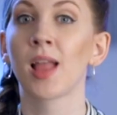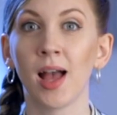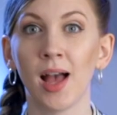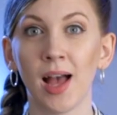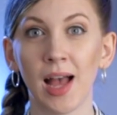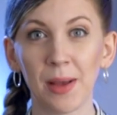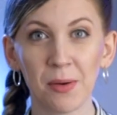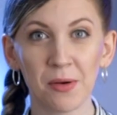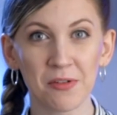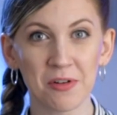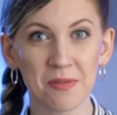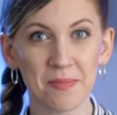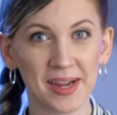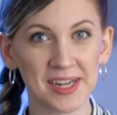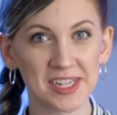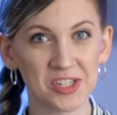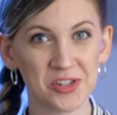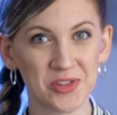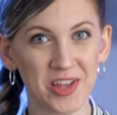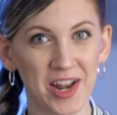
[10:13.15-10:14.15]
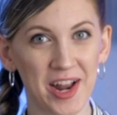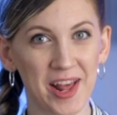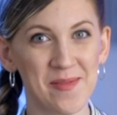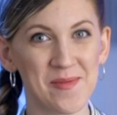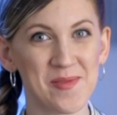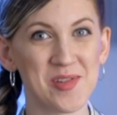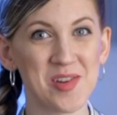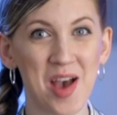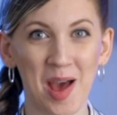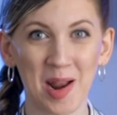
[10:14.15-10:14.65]
I will remind you that
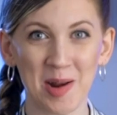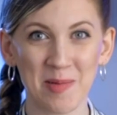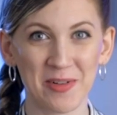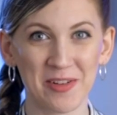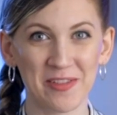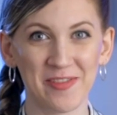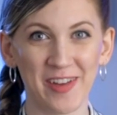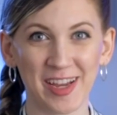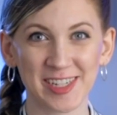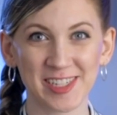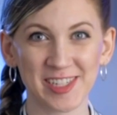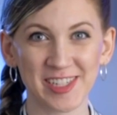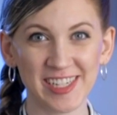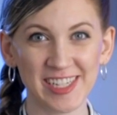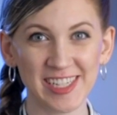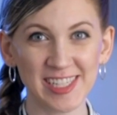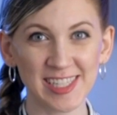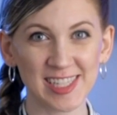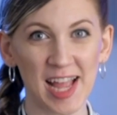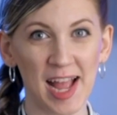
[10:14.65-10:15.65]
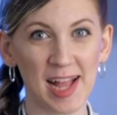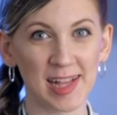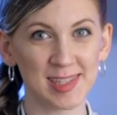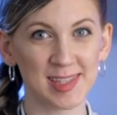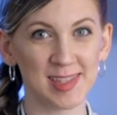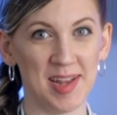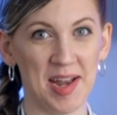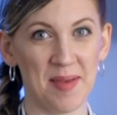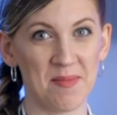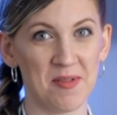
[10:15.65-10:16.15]
I'm not a perfectionist, hence
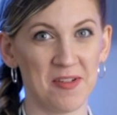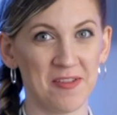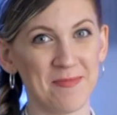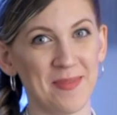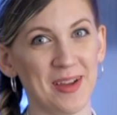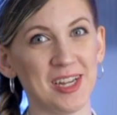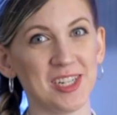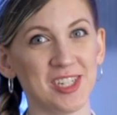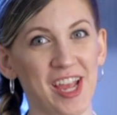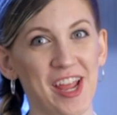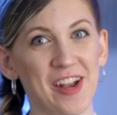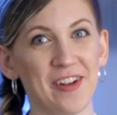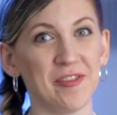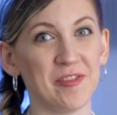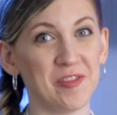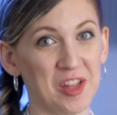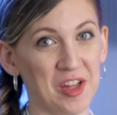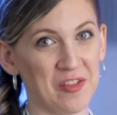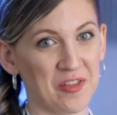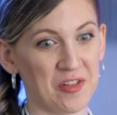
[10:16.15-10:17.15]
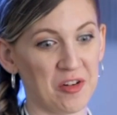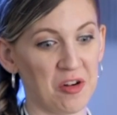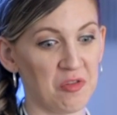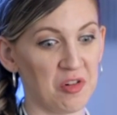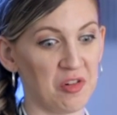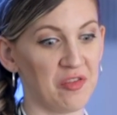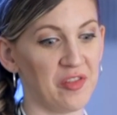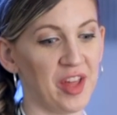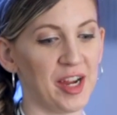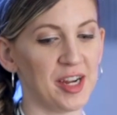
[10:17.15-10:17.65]
the name of my channel, Flavor
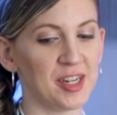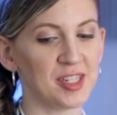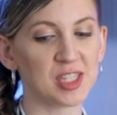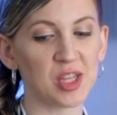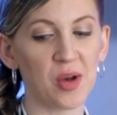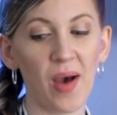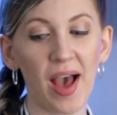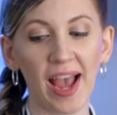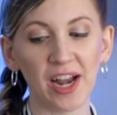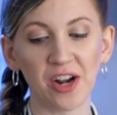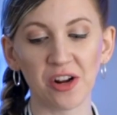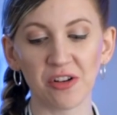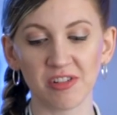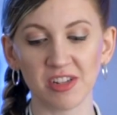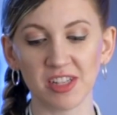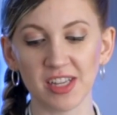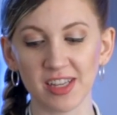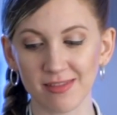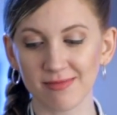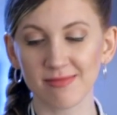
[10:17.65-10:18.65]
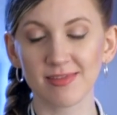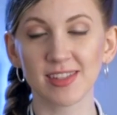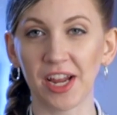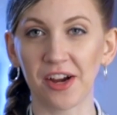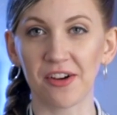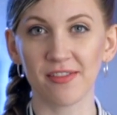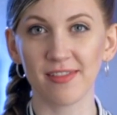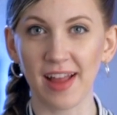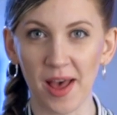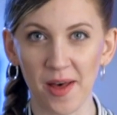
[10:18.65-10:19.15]
Over Flair. So I don't really
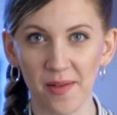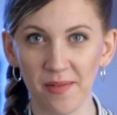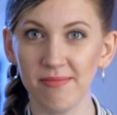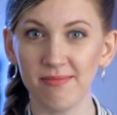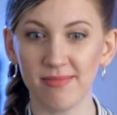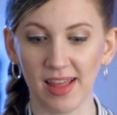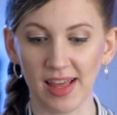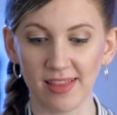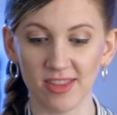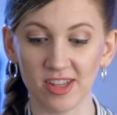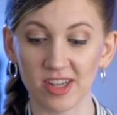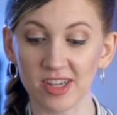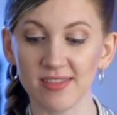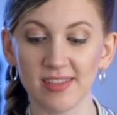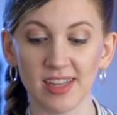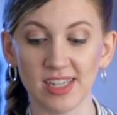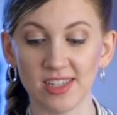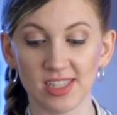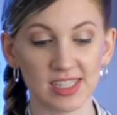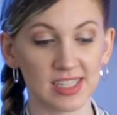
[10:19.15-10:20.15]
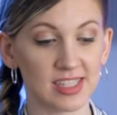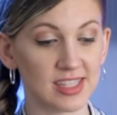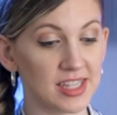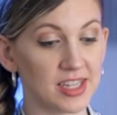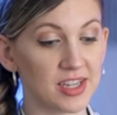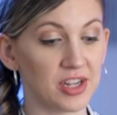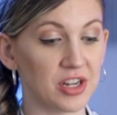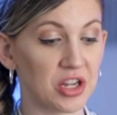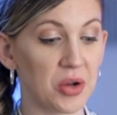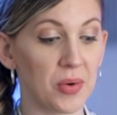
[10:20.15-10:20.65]
care how they look, they just
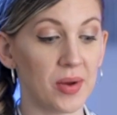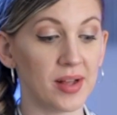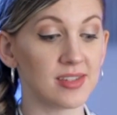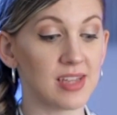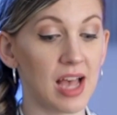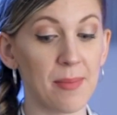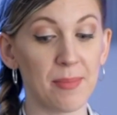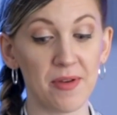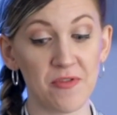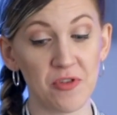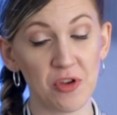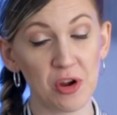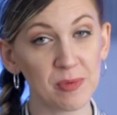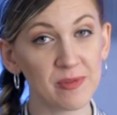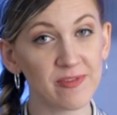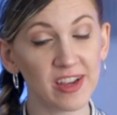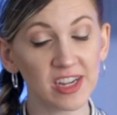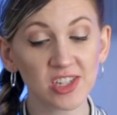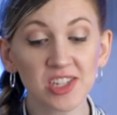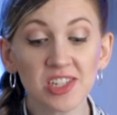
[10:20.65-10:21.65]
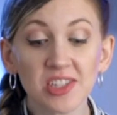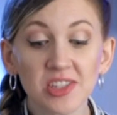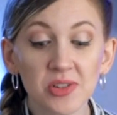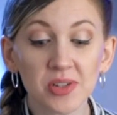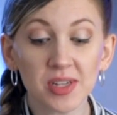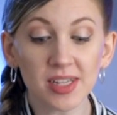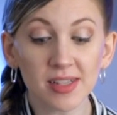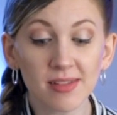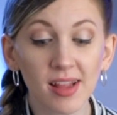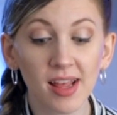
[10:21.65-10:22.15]
gonna go on top. If you're a perfectionist, you
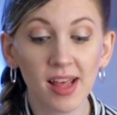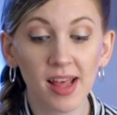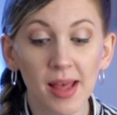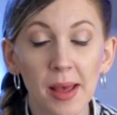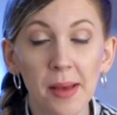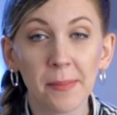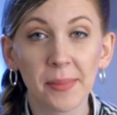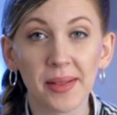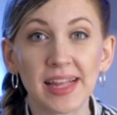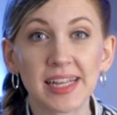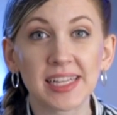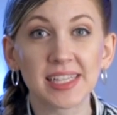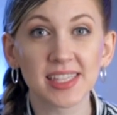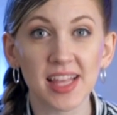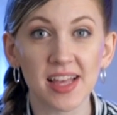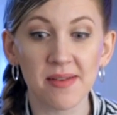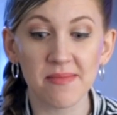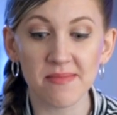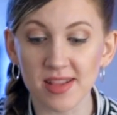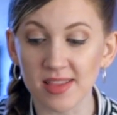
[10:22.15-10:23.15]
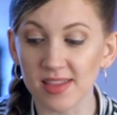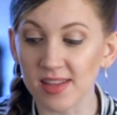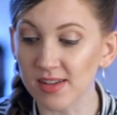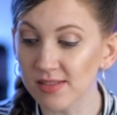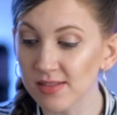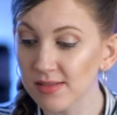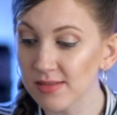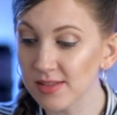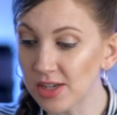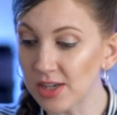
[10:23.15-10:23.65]
can place them in
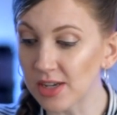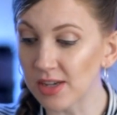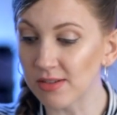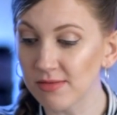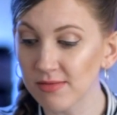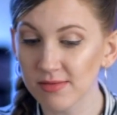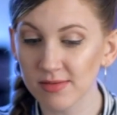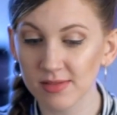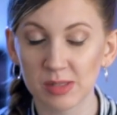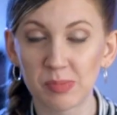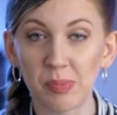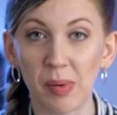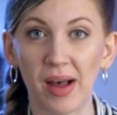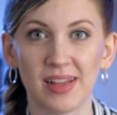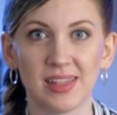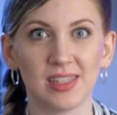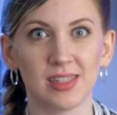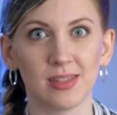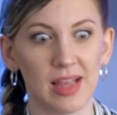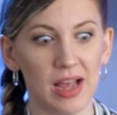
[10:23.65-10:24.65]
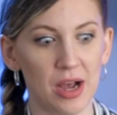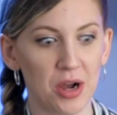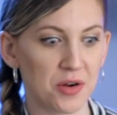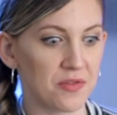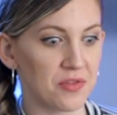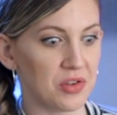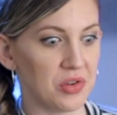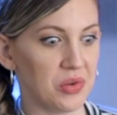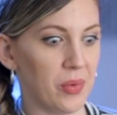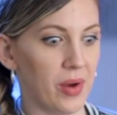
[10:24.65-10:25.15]
little, you know, spots,
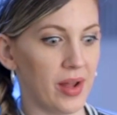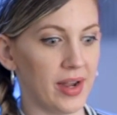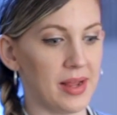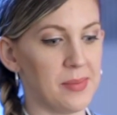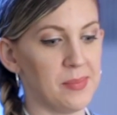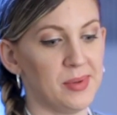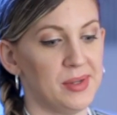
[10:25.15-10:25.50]
however you want it.